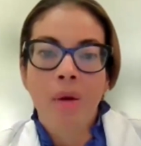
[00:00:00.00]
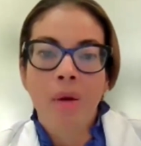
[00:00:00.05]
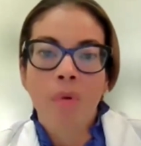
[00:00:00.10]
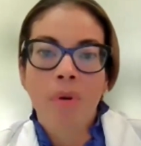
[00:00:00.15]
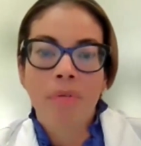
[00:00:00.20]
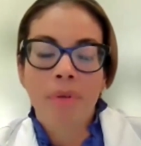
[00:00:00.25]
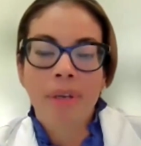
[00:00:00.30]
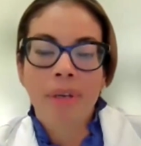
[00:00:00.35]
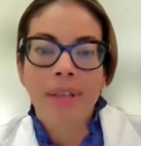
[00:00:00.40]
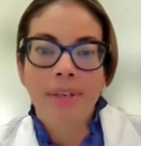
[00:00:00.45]
We
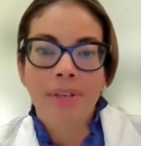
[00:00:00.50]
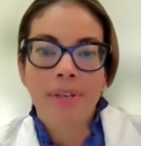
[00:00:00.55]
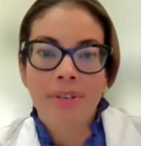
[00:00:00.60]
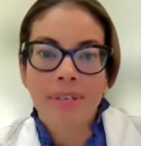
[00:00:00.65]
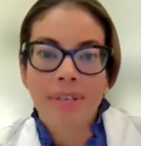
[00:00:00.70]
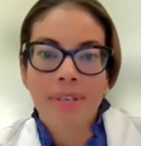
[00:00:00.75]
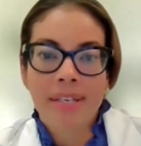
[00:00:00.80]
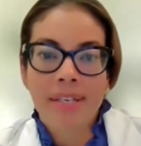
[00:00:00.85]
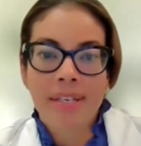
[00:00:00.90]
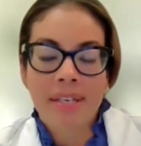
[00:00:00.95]
really
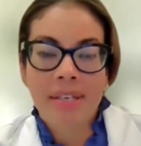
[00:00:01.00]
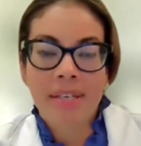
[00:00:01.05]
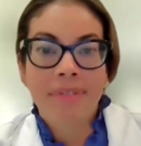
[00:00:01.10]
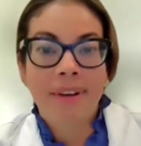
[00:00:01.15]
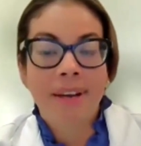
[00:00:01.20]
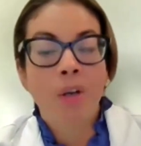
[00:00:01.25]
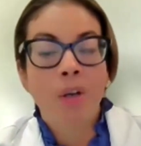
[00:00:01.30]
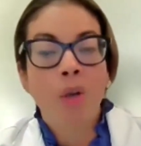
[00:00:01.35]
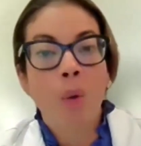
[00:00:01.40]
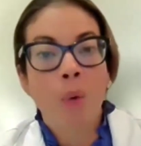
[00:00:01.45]
just
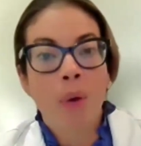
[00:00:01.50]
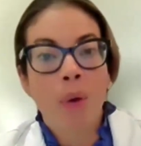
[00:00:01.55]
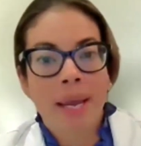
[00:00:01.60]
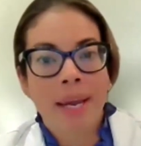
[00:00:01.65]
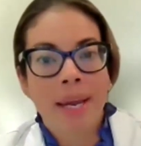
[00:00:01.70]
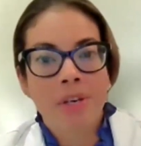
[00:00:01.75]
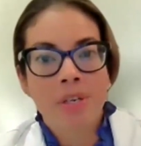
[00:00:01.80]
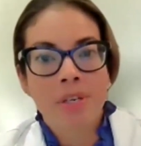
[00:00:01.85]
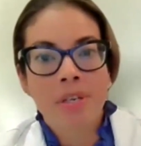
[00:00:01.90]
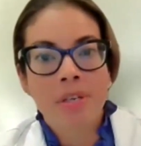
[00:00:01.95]
identified
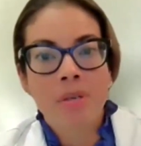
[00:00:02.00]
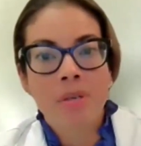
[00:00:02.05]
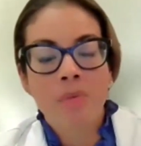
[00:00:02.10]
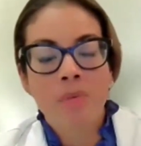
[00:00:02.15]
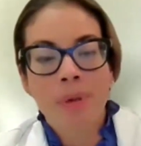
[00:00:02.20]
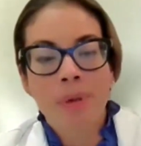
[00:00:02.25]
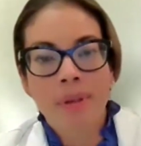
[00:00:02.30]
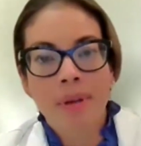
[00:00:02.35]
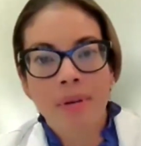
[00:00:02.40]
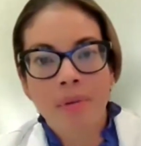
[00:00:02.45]
locations
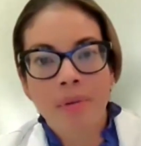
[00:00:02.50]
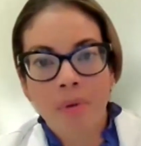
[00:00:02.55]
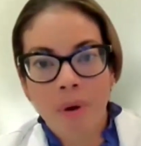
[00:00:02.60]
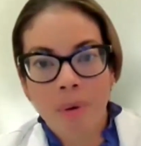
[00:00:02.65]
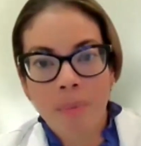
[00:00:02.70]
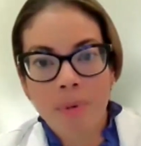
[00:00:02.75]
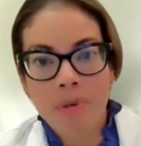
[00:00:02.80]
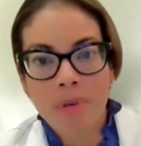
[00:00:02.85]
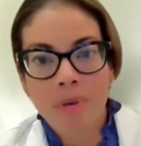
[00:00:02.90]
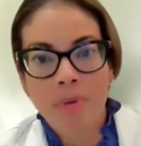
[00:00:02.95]
within
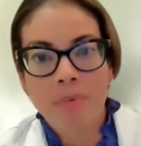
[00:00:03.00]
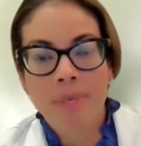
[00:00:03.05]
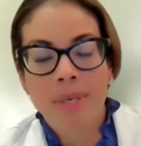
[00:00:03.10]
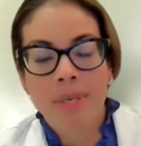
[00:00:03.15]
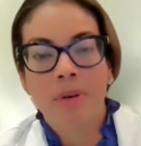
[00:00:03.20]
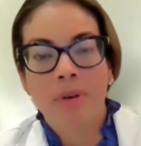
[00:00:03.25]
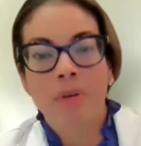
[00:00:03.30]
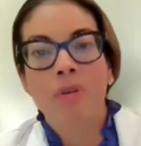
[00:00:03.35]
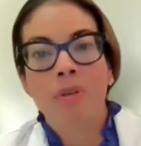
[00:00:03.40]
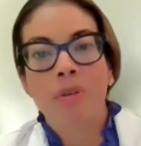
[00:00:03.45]
chromosomes
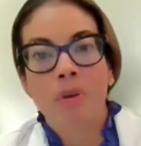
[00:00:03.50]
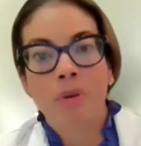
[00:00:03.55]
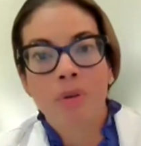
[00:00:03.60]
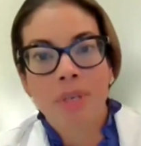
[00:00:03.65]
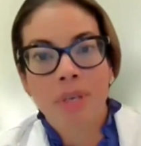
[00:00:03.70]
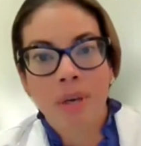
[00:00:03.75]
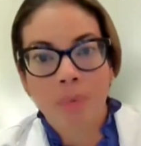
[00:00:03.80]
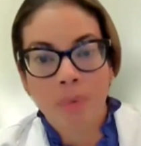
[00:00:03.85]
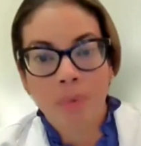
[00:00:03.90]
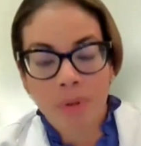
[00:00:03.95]
that are
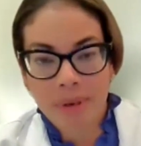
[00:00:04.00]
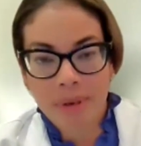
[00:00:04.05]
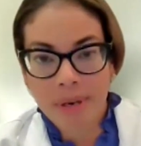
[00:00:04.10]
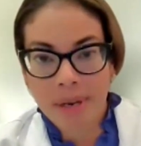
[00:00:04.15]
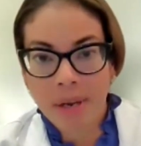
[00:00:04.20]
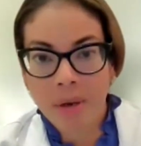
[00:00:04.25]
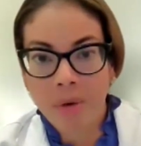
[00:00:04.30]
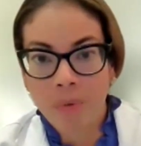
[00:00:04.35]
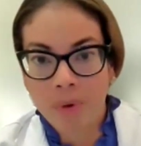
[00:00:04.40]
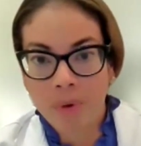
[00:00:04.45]
associated with an
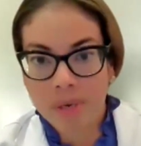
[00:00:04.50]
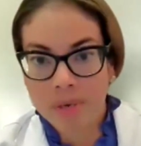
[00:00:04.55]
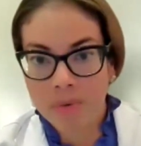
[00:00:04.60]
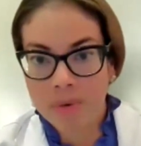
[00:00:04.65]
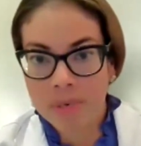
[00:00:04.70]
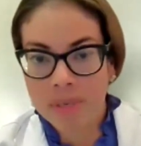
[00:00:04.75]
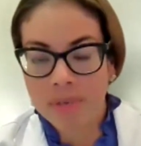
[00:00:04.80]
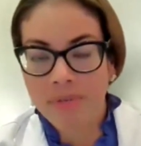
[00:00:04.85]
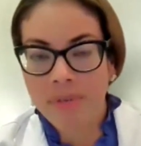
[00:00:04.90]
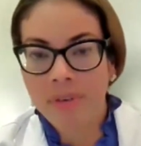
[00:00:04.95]
increased
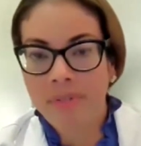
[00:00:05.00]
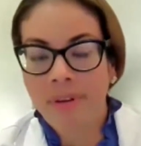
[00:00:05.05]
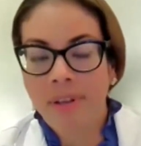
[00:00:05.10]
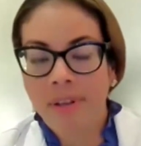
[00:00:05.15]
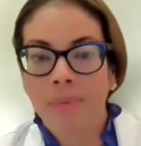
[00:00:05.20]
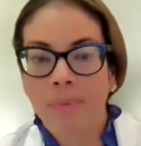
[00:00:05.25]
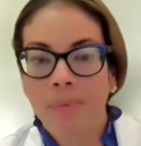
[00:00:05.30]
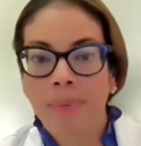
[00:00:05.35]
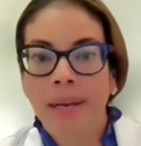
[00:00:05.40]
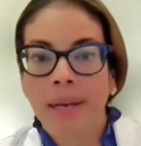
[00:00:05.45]
risk for
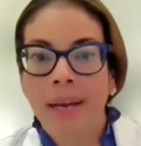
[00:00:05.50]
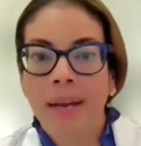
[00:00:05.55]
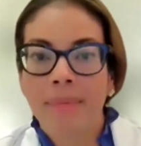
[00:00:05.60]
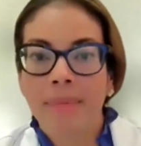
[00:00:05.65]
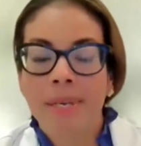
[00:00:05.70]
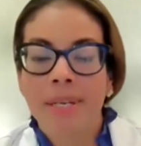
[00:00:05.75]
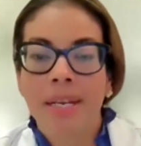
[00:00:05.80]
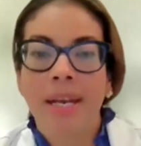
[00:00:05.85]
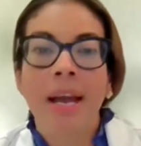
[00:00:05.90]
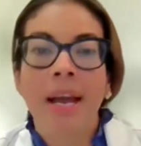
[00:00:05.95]
developing
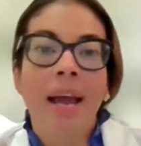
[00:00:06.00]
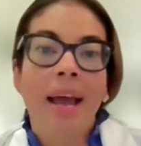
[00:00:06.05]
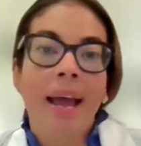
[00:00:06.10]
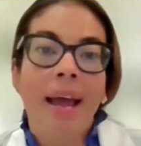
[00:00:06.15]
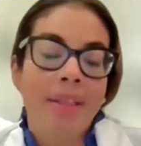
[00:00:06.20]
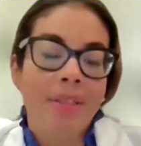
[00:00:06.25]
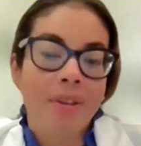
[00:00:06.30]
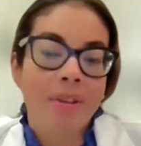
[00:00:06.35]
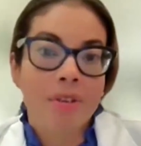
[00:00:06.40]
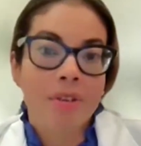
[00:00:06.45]
IBD.
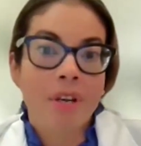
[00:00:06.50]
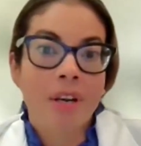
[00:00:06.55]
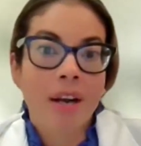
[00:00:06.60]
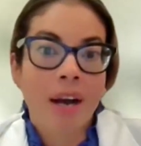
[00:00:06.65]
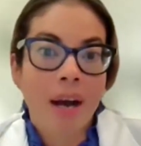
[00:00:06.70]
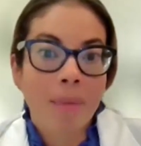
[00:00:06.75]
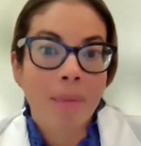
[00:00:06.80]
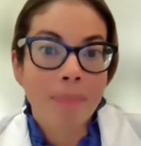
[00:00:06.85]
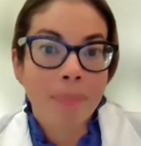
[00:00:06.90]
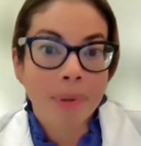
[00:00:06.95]
And there's a
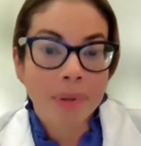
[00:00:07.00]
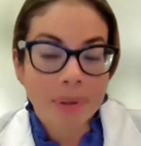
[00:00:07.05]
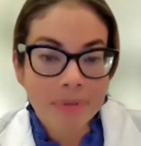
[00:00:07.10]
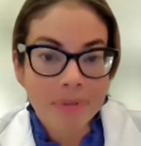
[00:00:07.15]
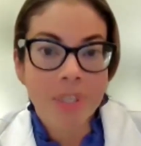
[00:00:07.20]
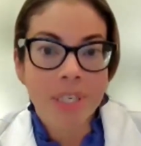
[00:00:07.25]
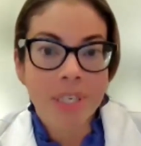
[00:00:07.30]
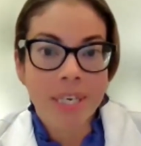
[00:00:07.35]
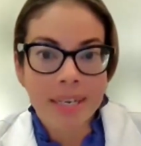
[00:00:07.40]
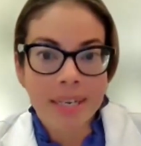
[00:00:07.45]
couple
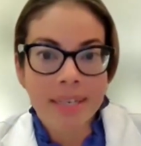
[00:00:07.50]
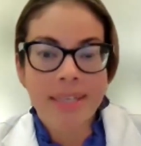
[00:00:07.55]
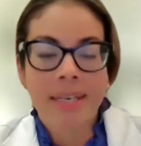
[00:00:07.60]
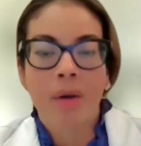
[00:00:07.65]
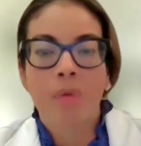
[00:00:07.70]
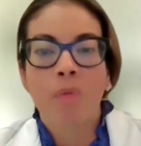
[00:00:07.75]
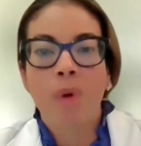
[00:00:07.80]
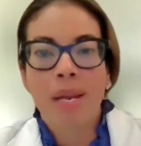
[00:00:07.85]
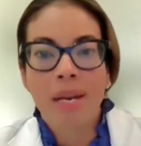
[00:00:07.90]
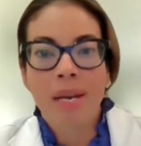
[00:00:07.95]
of genes
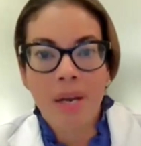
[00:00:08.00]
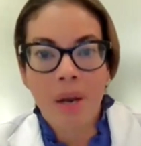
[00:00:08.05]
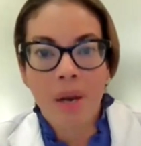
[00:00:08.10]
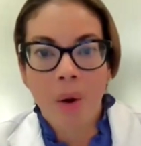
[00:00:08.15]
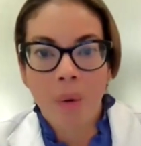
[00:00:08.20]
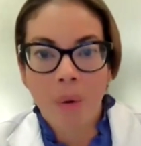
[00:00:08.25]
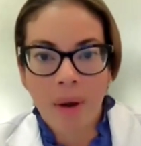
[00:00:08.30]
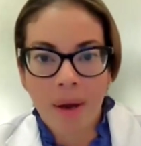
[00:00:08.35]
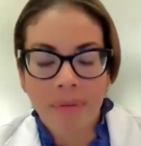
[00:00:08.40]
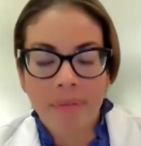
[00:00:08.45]
that we
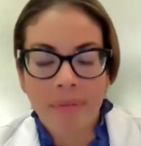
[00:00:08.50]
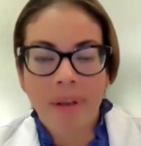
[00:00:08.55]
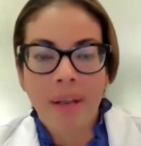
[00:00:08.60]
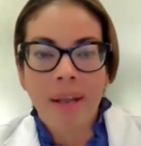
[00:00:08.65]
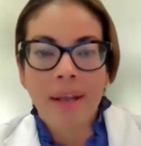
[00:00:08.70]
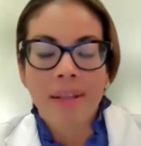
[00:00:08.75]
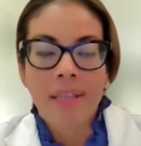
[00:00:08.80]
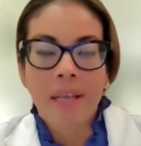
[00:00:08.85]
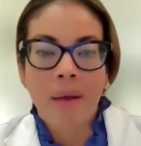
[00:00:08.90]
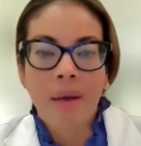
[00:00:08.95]
know of
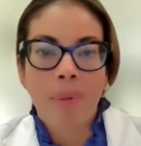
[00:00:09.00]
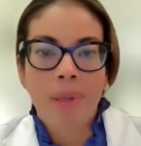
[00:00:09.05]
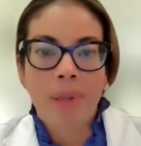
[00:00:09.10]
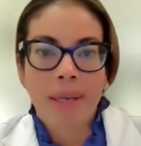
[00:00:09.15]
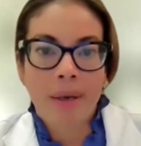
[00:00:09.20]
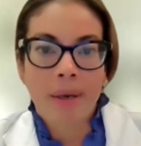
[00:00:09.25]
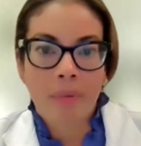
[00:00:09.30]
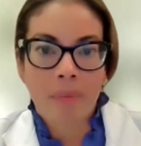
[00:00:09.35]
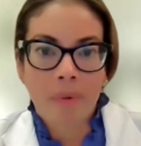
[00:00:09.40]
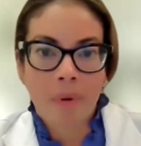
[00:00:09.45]
that
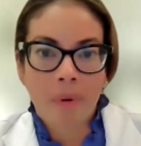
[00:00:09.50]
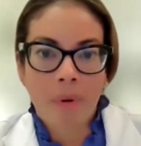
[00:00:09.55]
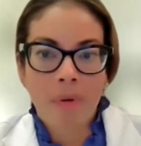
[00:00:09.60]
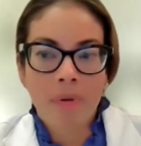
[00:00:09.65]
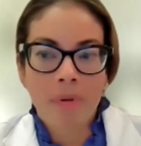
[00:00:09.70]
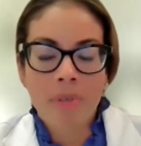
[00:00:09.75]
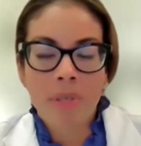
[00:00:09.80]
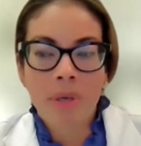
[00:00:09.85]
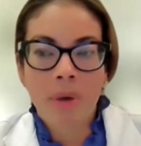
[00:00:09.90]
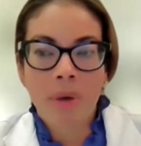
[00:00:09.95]
play a
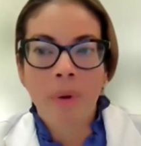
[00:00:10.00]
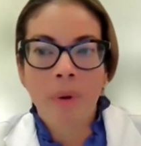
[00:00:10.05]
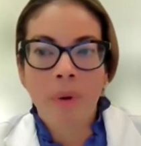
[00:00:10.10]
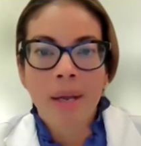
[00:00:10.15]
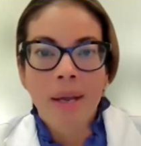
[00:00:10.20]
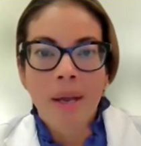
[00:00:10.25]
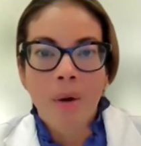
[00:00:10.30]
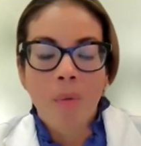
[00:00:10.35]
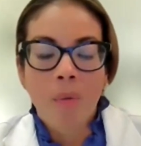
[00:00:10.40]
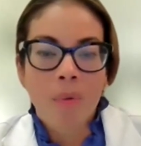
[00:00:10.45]
role. So,
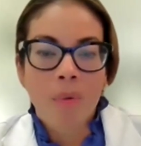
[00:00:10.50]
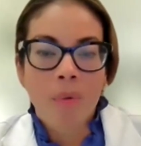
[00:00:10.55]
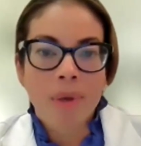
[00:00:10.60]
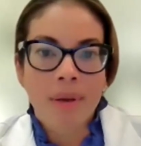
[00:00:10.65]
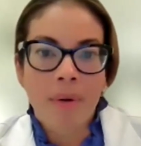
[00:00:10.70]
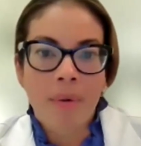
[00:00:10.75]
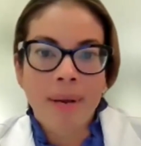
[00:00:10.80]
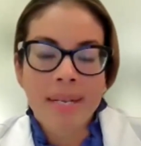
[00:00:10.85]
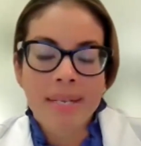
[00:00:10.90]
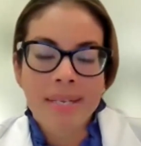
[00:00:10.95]

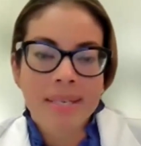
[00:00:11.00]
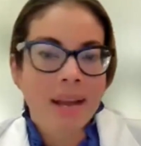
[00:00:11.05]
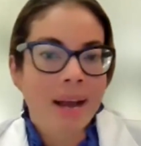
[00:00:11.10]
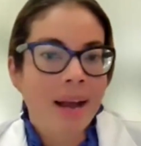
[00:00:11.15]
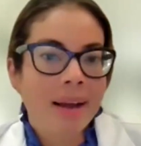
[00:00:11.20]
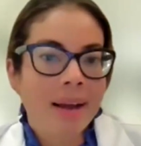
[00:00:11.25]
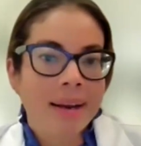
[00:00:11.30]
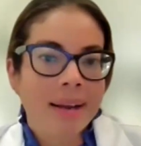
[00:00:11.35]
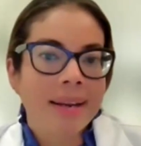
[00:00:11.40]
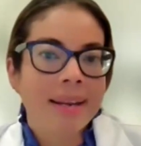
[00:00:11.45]
it's
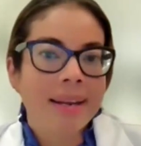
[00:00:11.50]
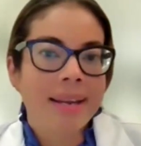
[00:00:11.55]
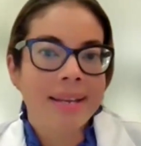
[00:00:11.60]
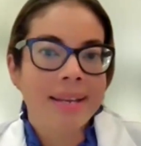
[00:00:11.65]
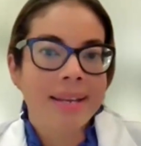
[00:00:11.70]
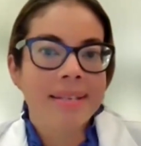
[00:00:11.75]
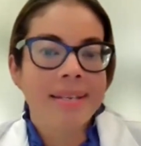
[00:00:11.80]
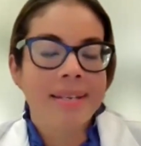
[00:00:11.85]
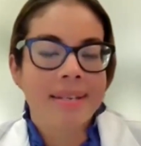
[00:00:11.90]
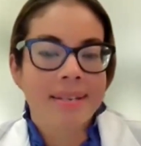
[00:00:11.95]
not an
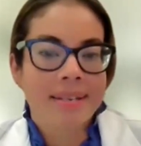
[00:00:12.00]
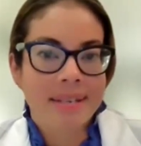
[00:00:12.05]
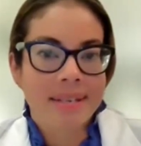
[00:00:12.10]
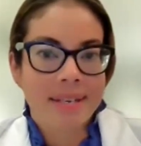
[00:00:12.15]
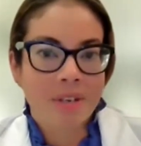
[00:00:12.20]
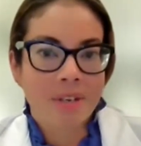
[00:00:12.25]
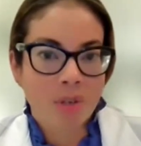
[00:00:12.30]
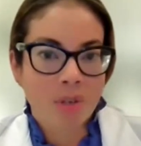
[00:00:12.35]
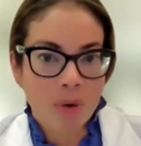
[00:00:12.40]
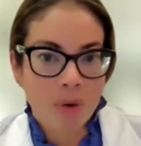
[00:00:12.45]
easy
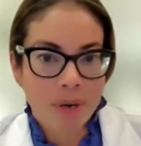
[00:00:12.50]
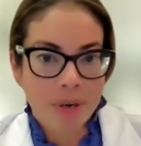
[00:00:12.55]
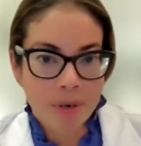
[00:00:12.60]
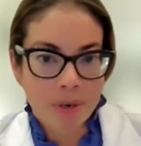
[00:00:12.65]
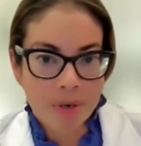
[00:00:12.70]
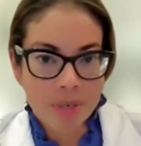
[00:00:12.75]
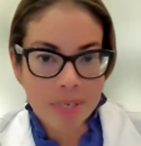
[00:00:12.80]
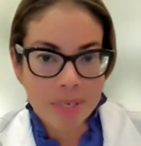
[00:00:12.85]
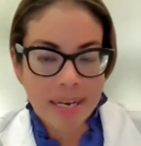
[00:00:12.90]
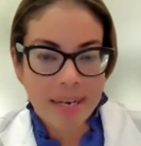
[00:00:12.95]
disease to
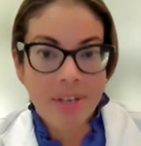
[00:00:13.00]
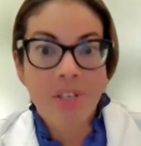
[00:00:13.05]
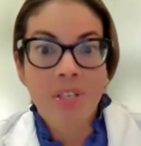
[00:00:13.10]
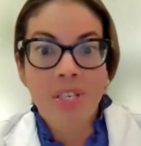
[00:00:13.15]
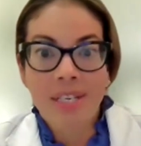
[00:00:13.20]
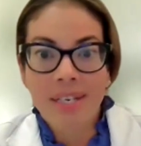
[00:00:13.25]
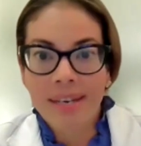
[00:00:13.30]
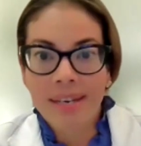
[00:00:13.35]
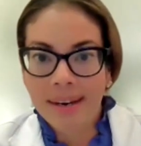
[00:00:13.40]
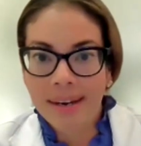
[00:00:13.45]
understand
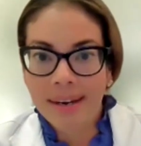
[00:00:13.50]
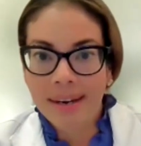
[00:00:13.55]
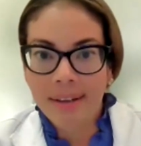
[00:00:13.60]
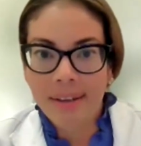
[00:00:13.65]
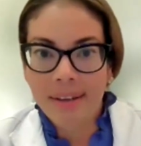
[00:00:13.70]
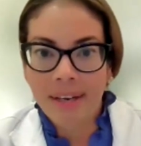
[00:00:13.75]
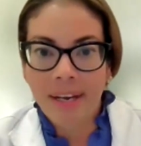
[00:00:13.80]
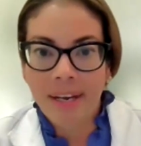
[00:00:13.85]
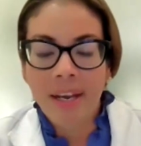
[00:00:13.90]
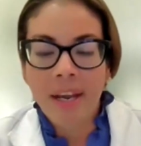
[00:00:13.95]

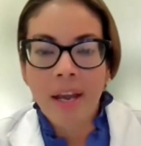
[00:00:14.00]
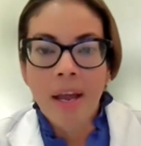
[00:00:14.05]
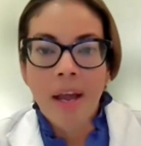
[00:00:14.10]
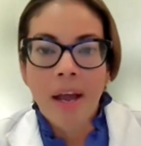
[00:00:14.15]
genetically.